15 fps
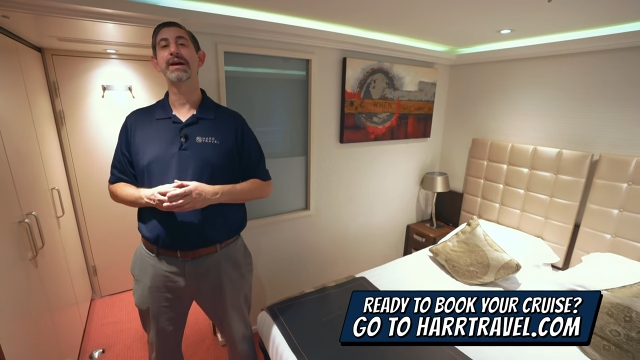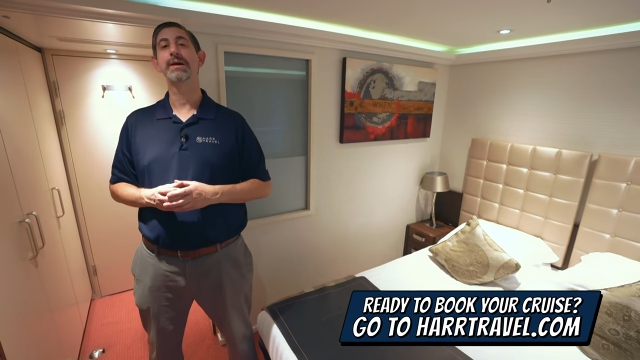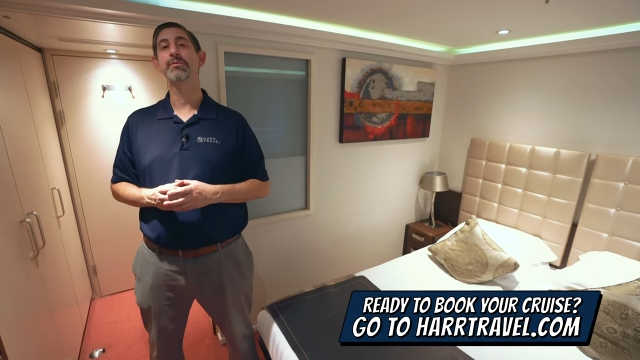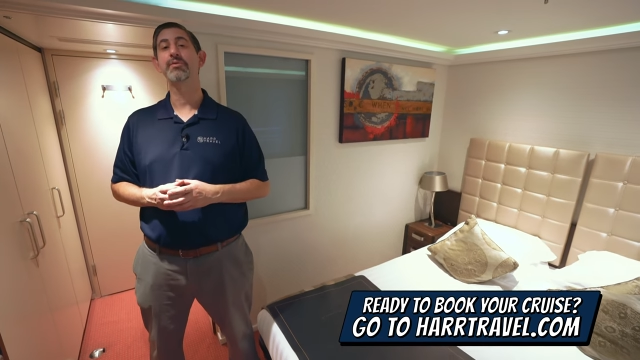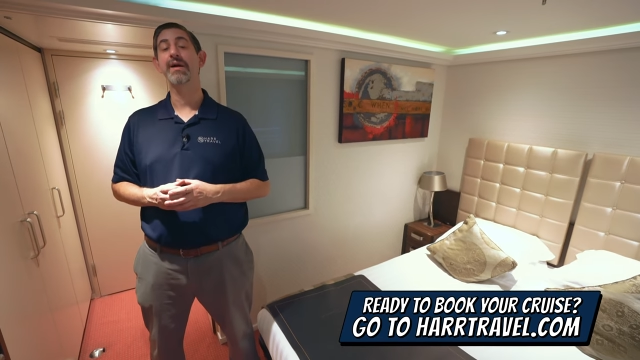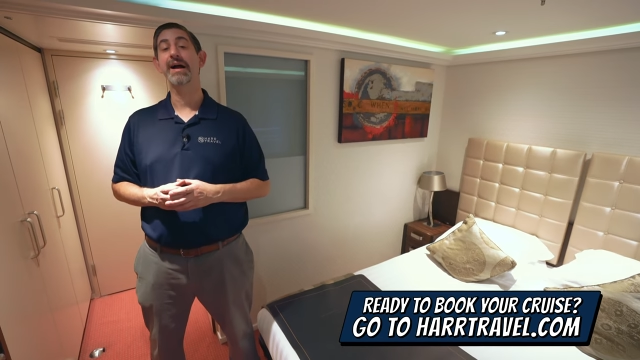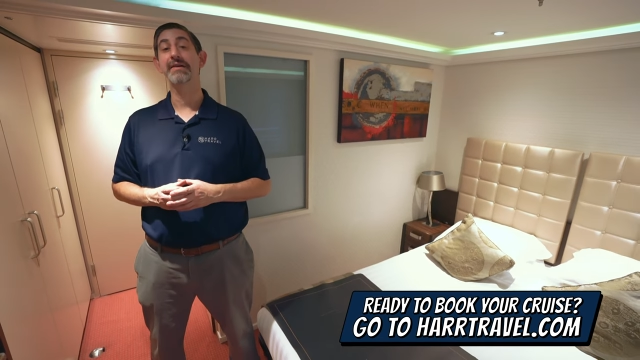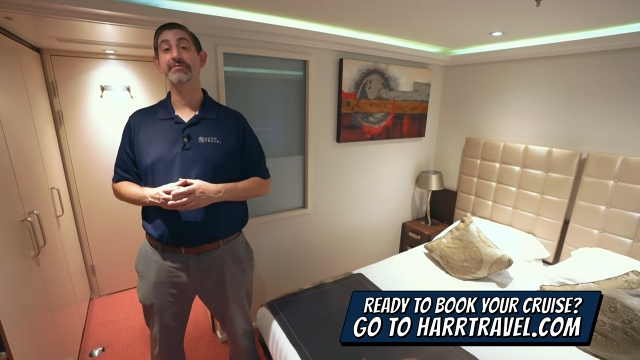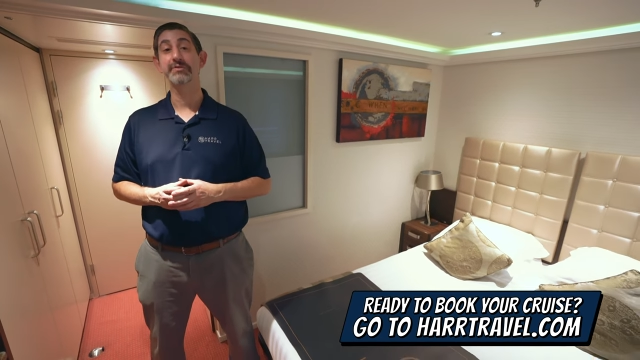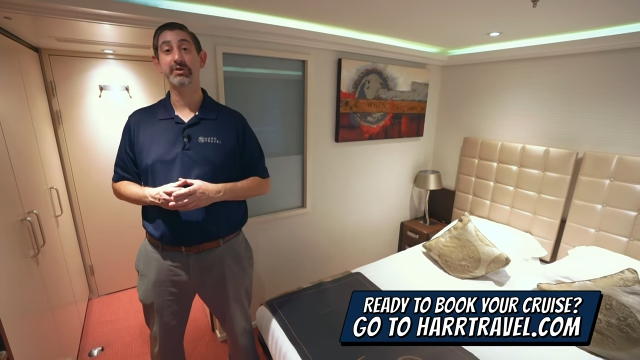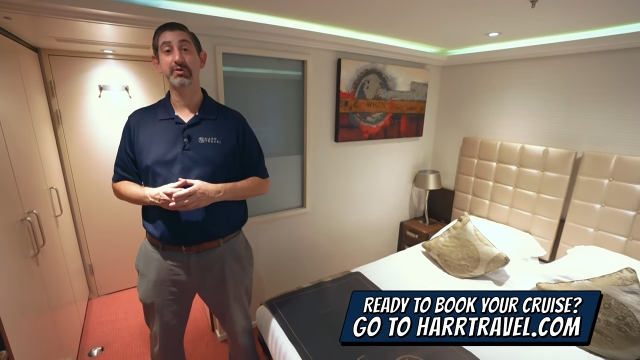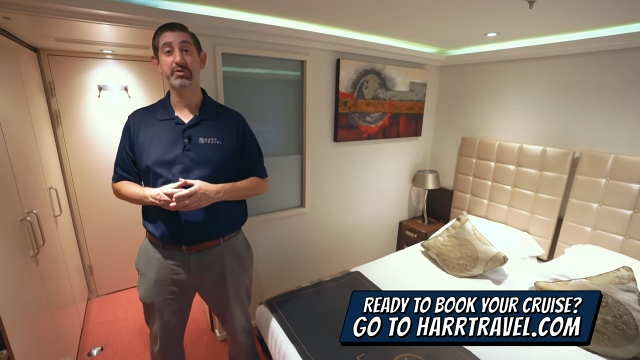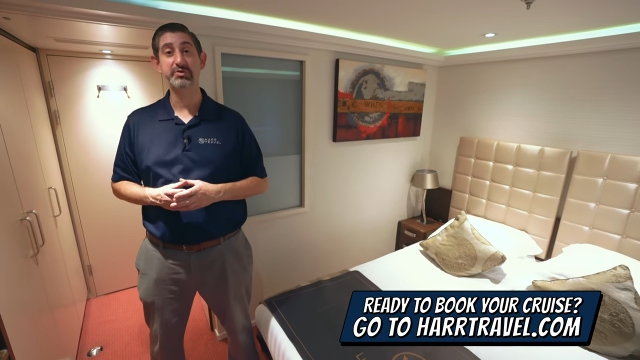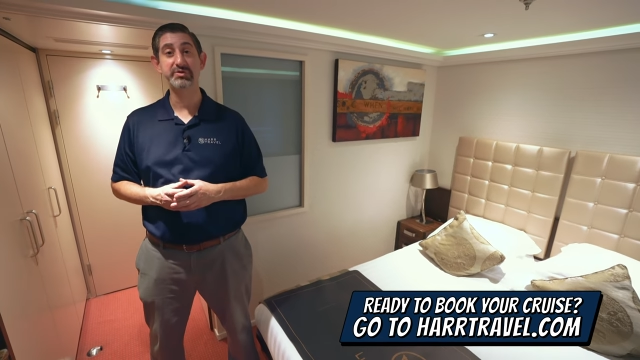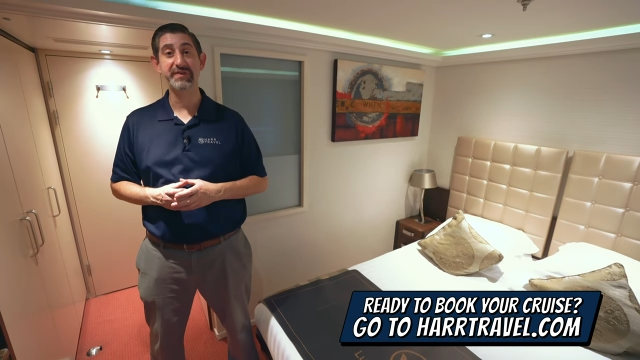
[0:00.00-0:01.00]
help craft the
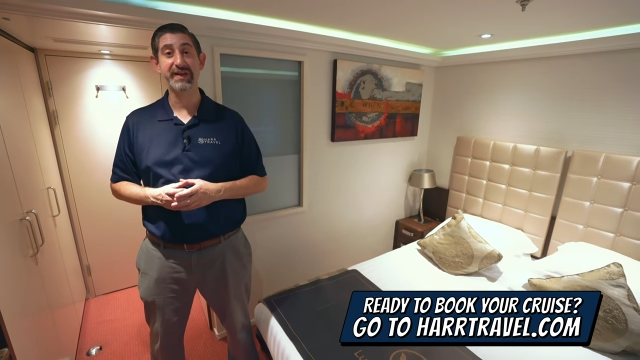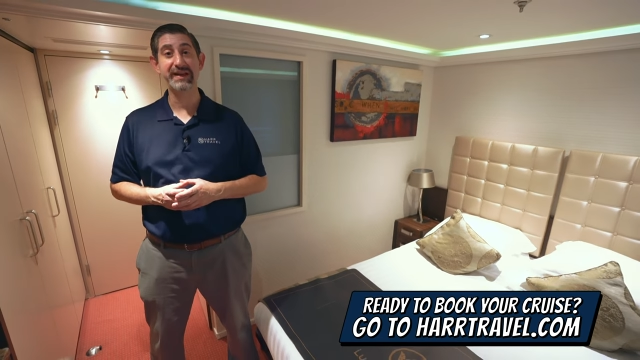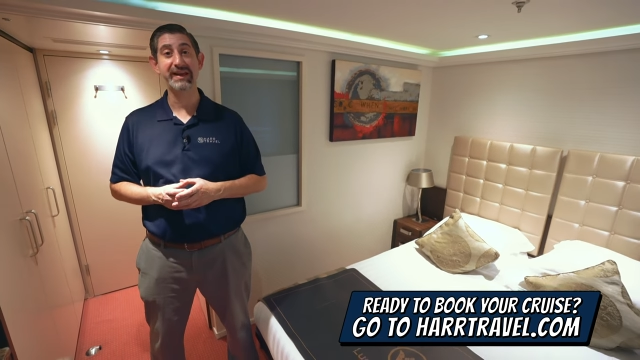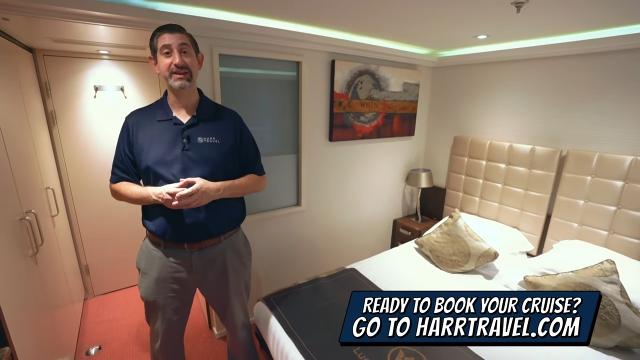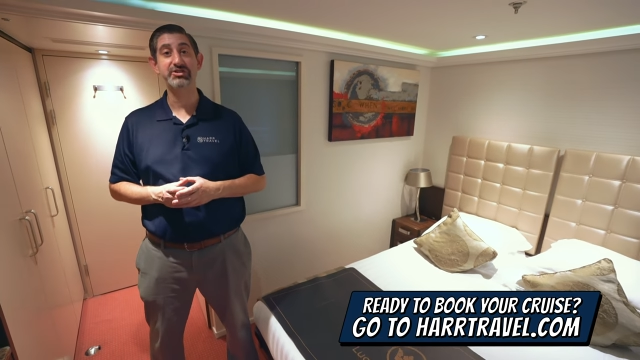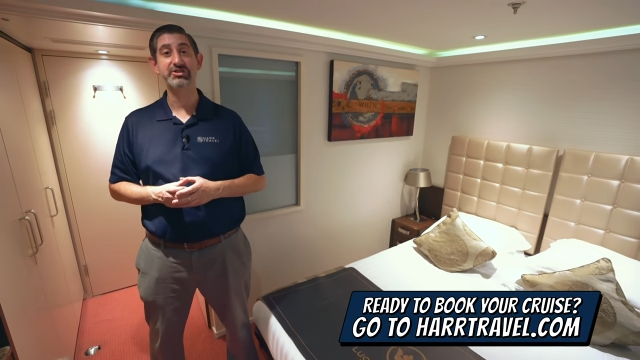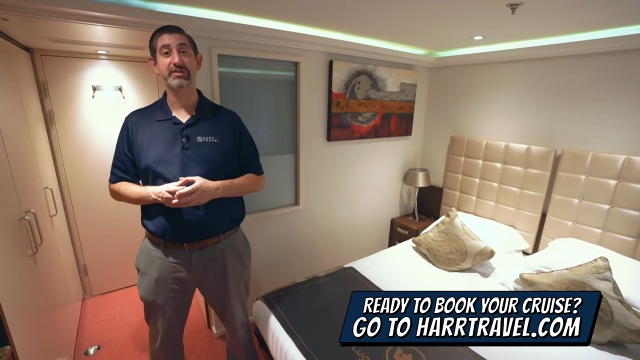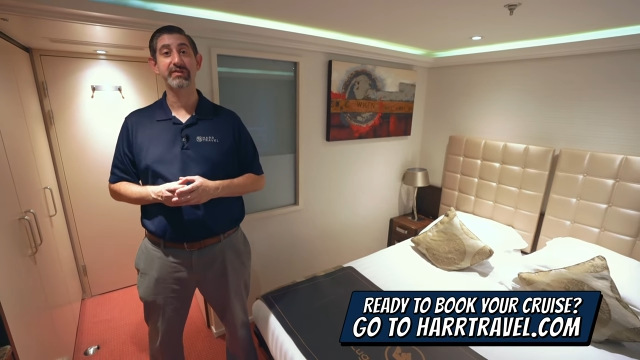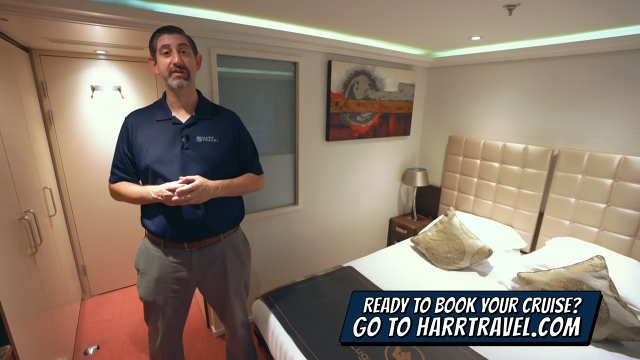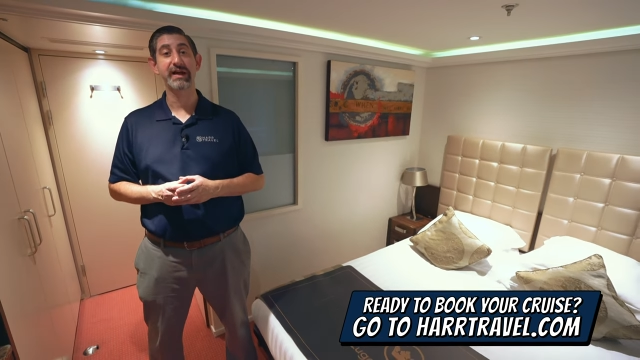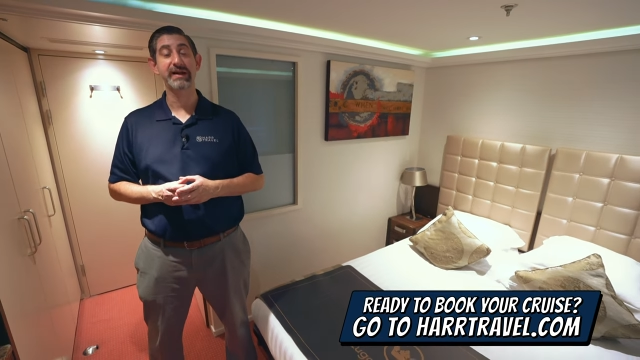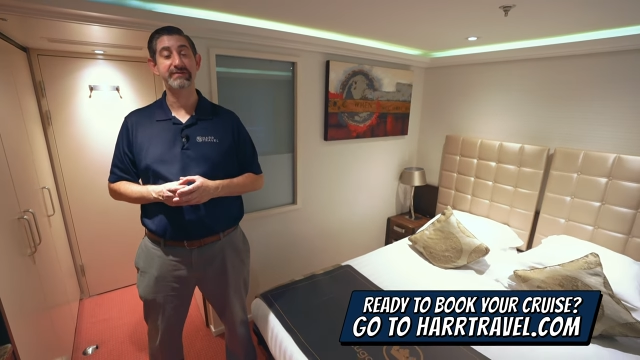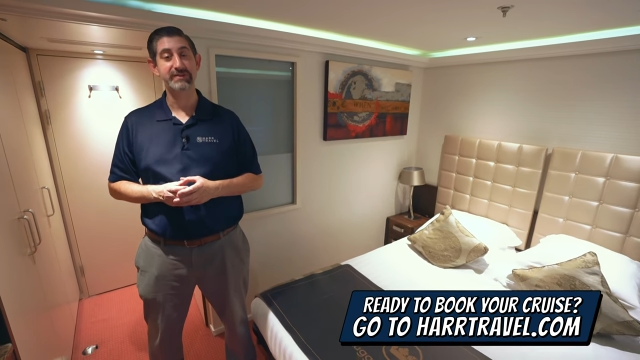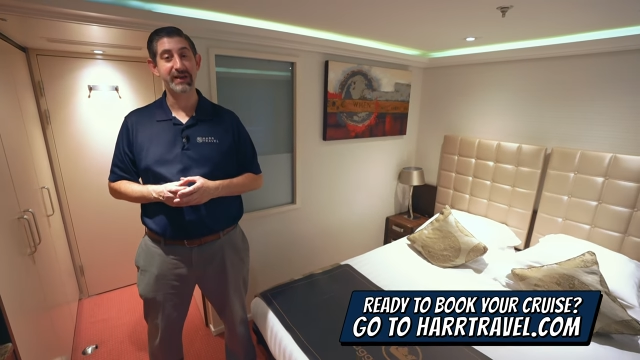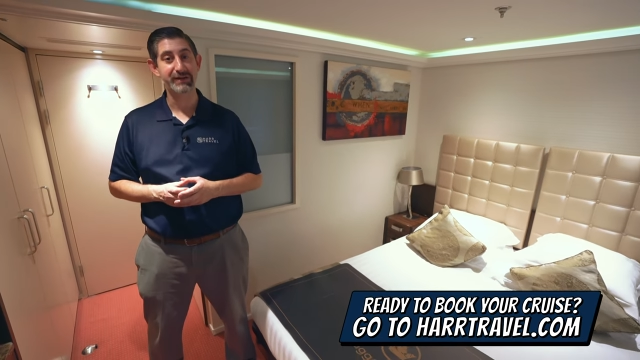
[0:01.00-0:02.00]
cruise vacation of a
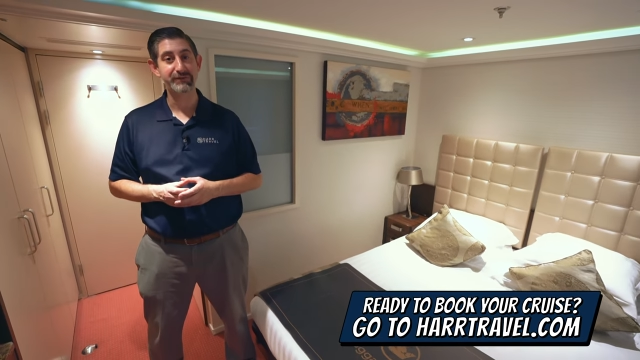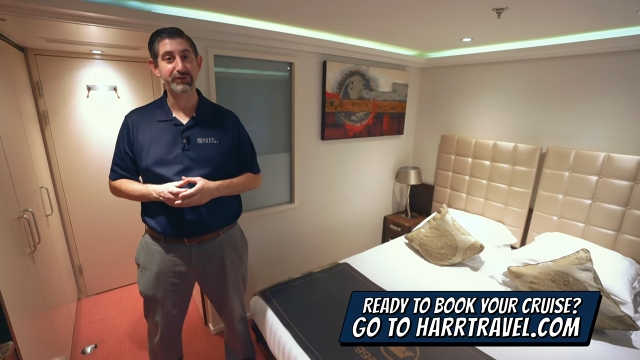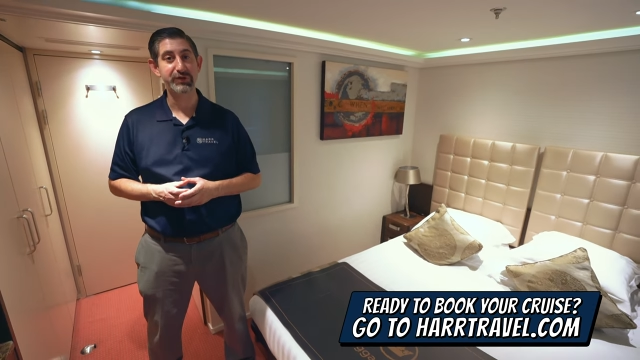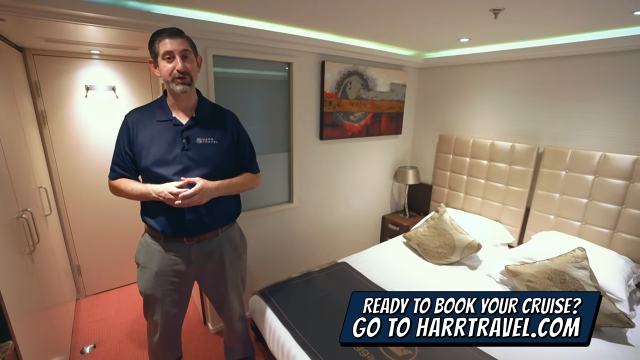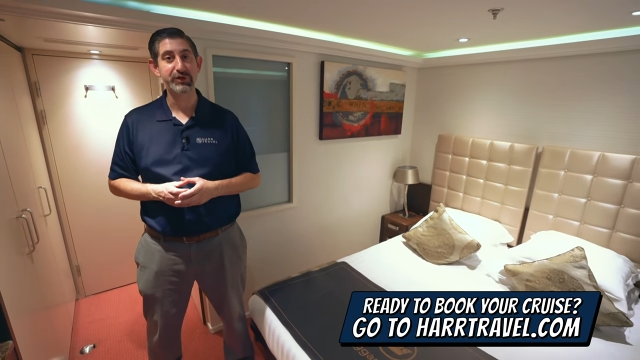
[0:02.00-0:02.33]
lifetime for